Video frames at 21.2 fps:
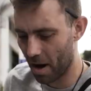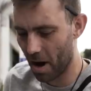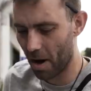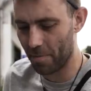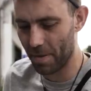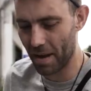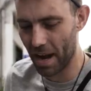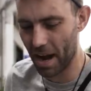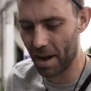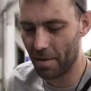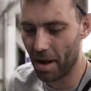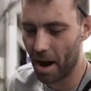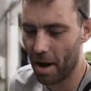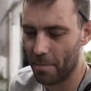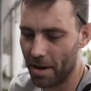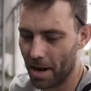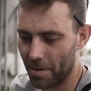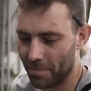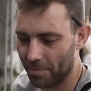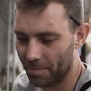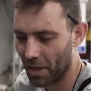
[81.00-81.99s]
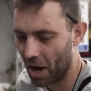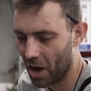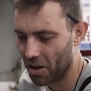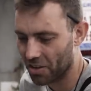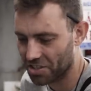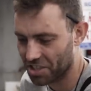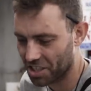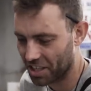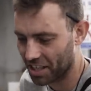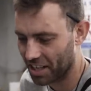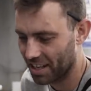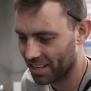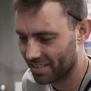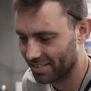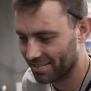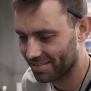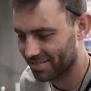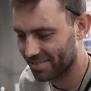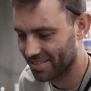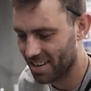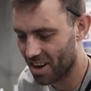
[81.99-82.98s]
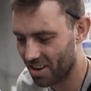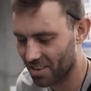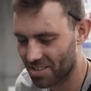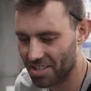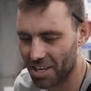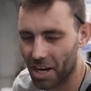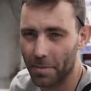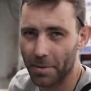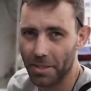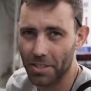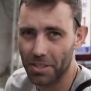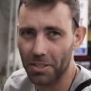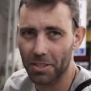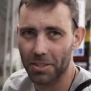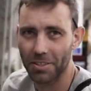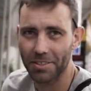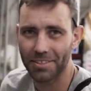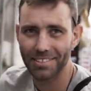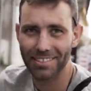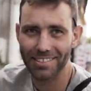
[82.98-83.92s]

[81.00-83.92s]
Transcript: I'll be up, I'll be up and dancing in no time at all.